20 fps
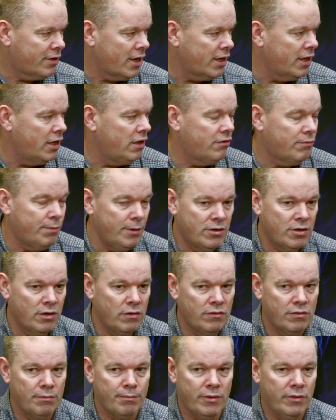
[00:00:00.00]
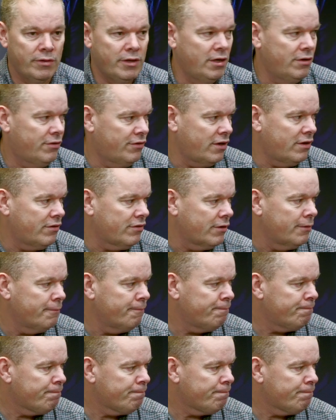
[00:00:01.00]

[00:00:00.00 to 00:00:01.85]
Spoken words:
that needs to be chosen by the assessor.